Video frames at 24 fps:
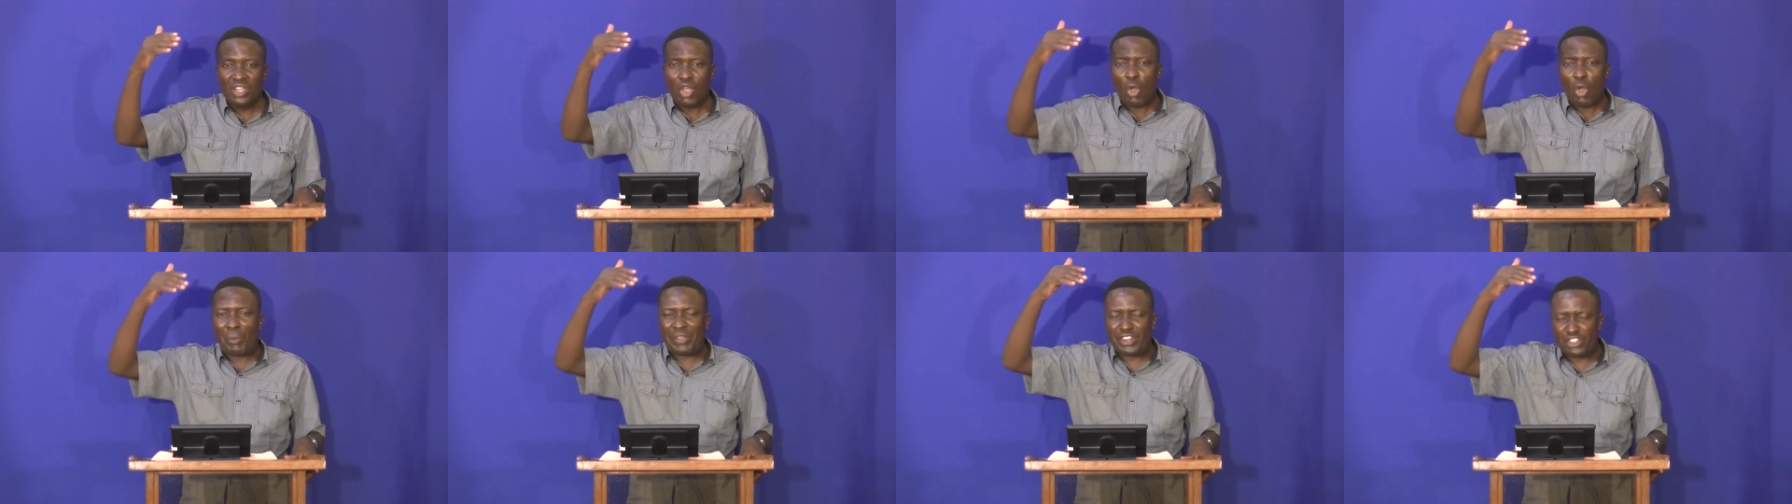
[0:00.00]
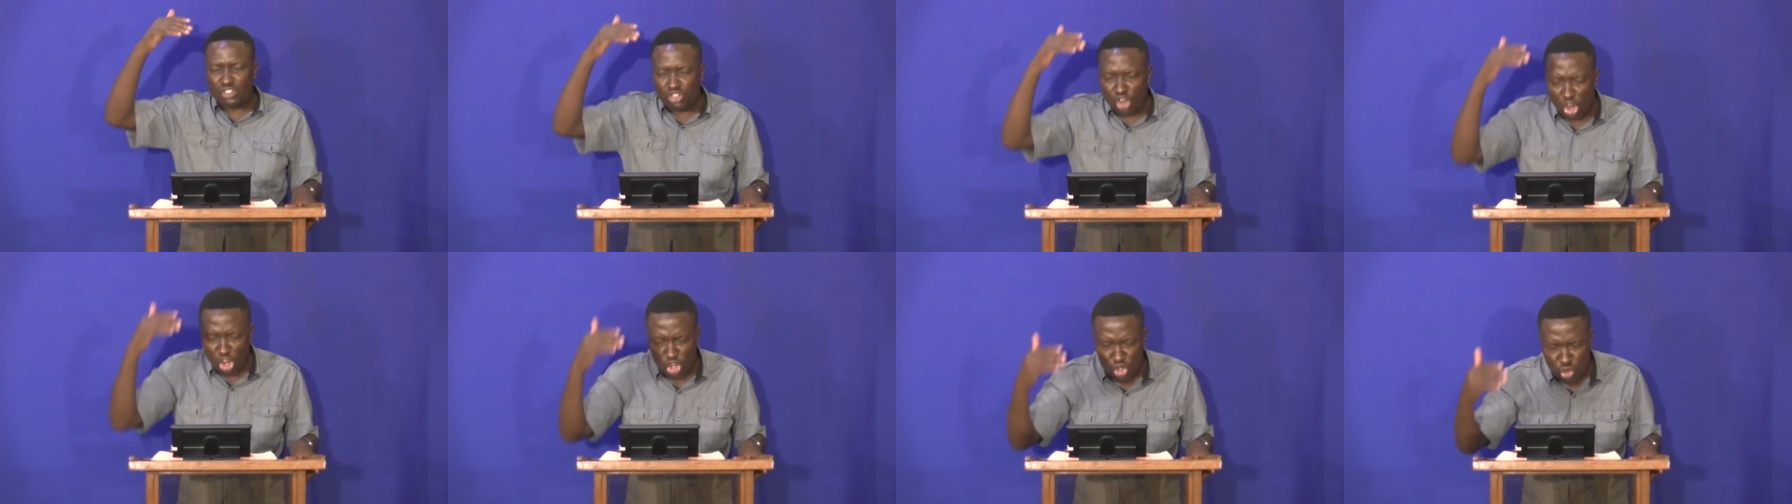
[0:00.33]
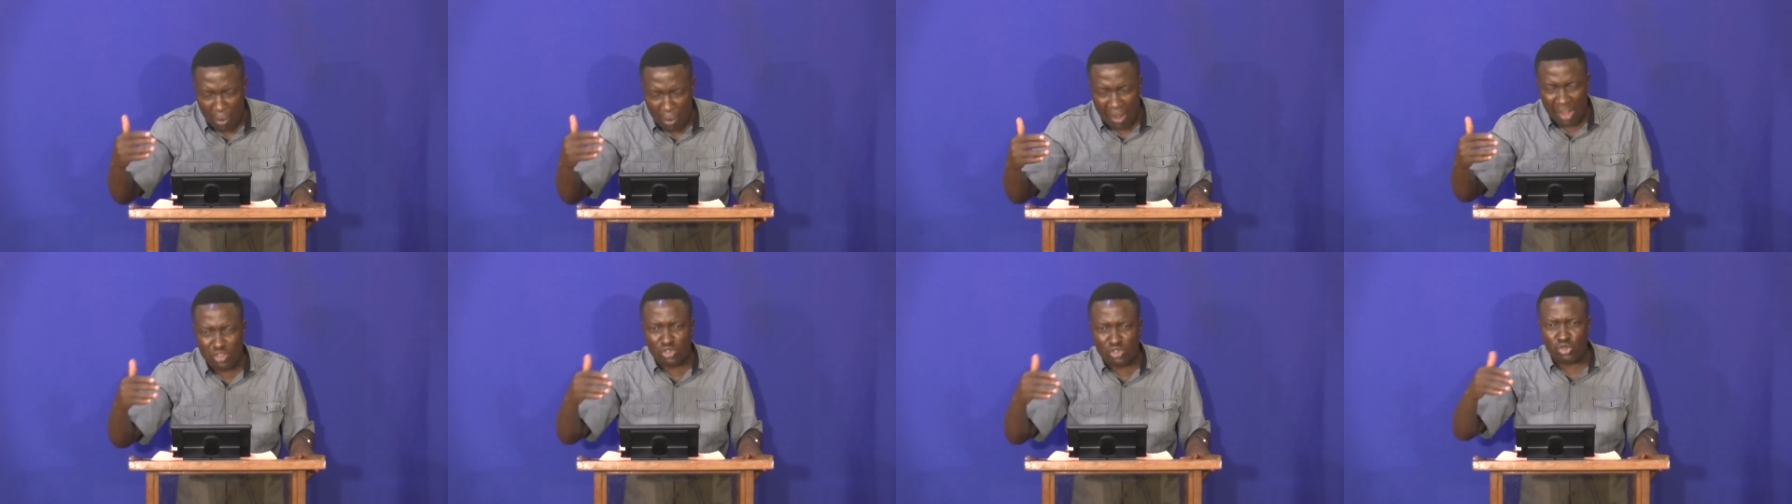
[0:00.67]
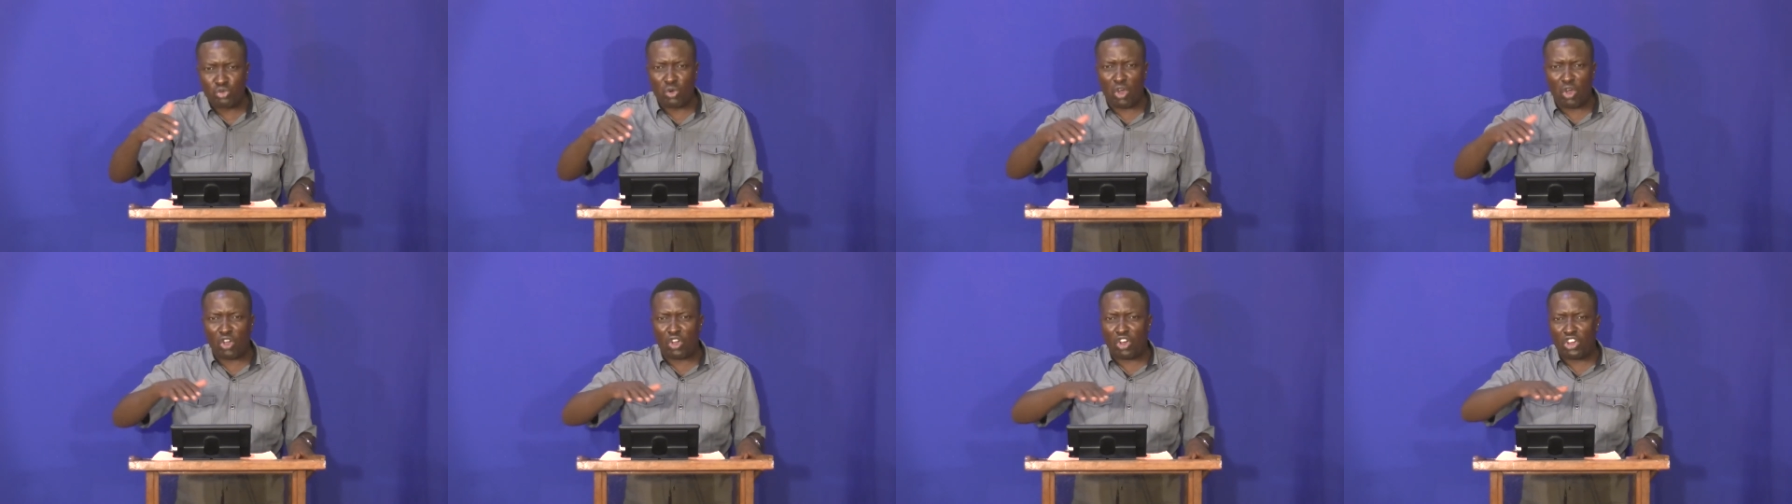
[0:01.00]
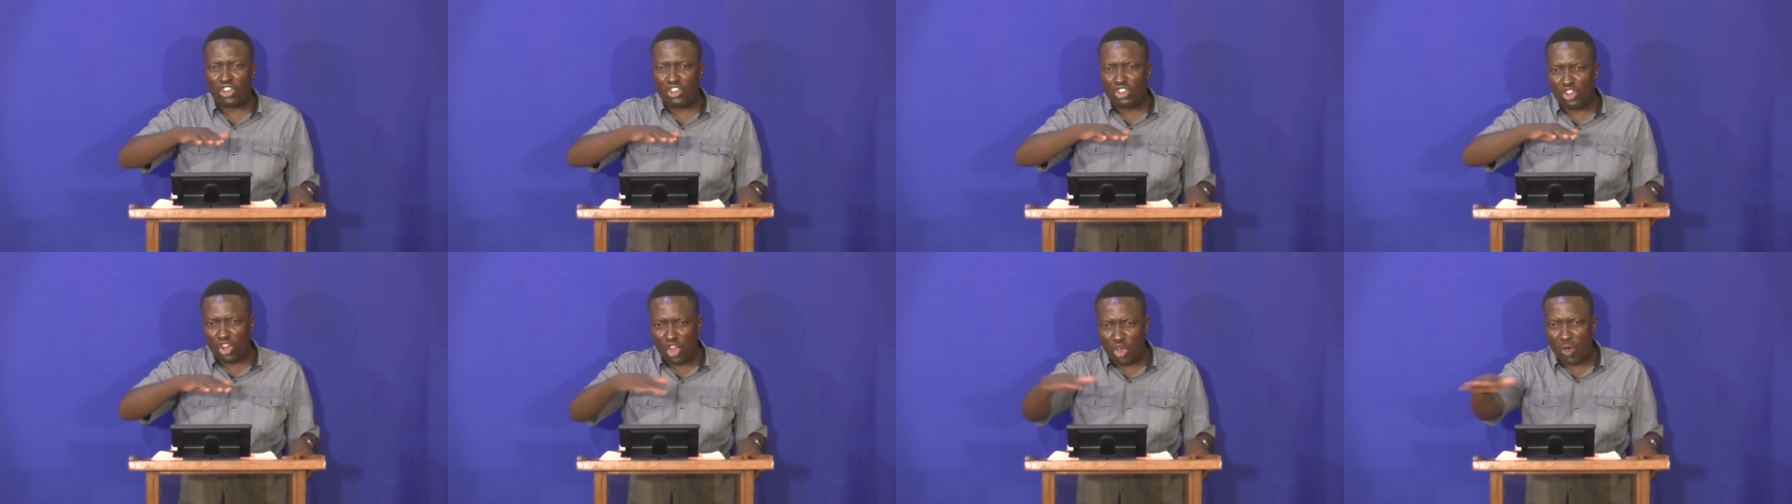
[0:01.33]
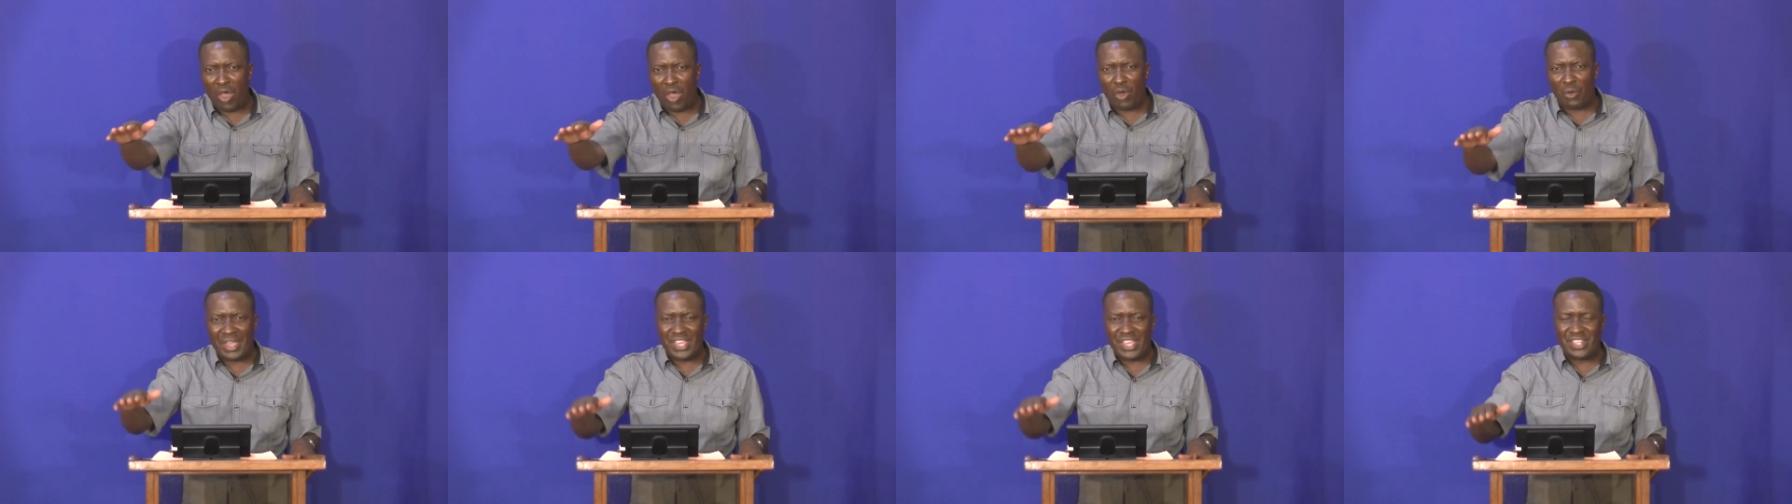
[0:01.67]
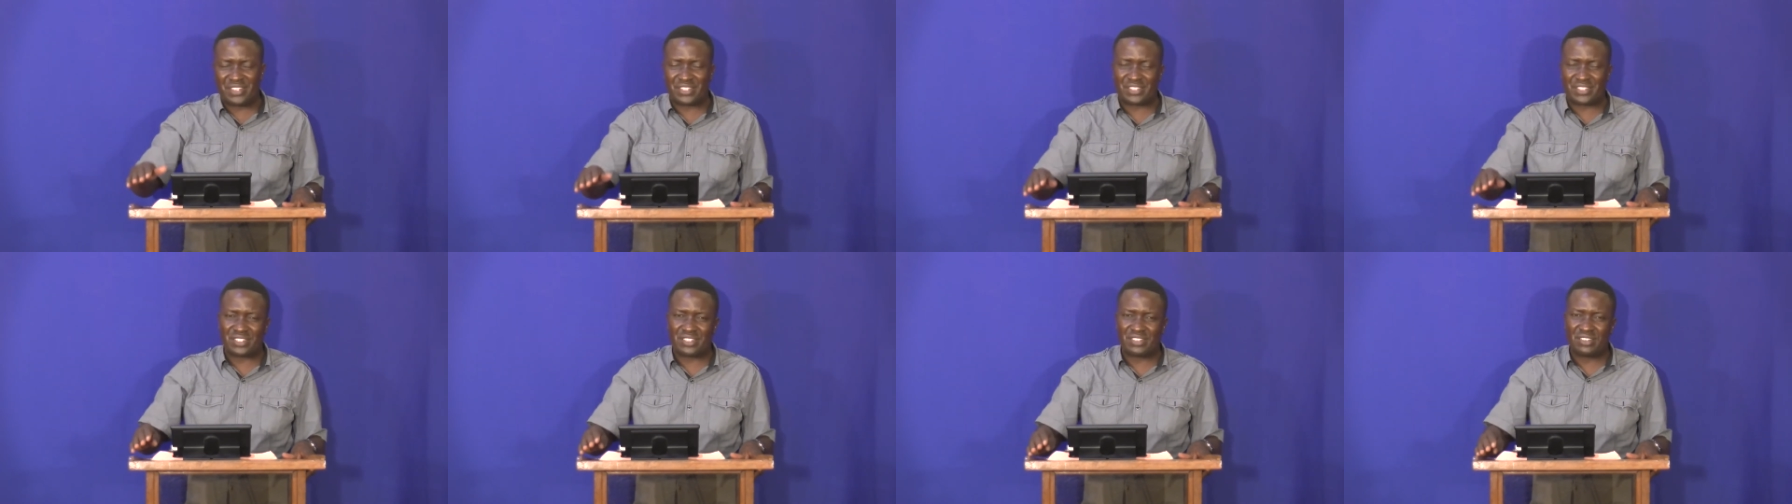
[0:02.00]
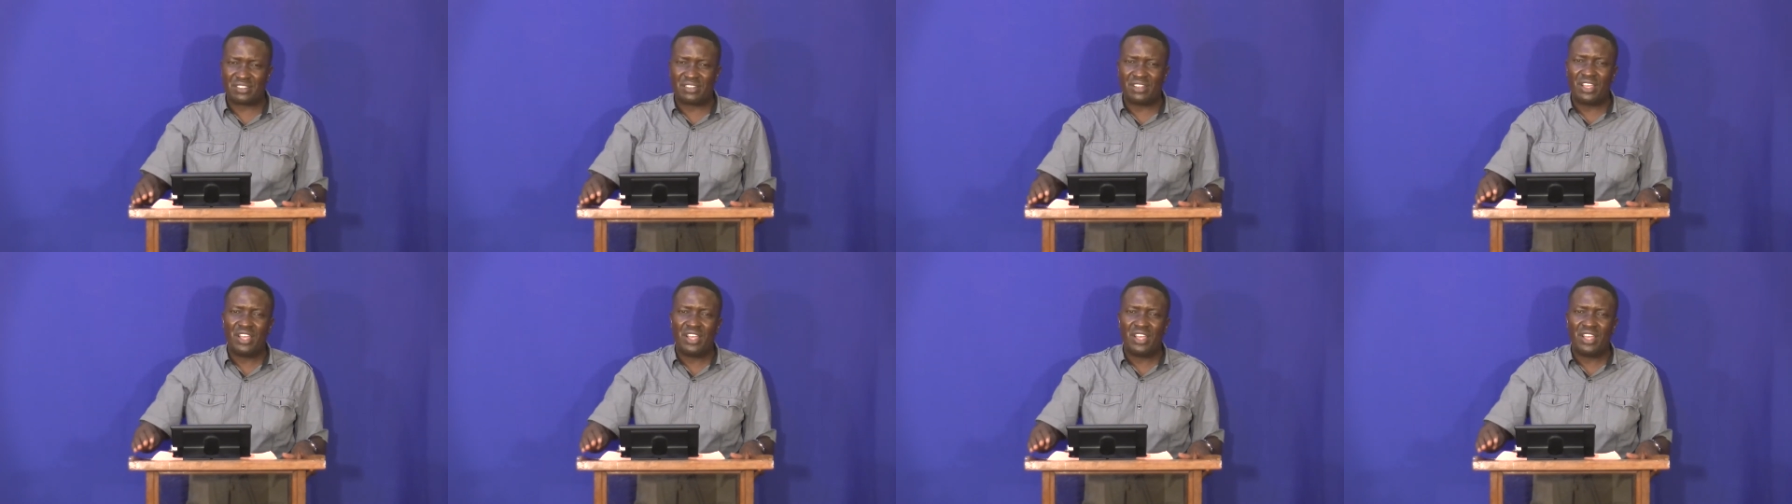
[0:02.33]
We don't want to walk on lower ways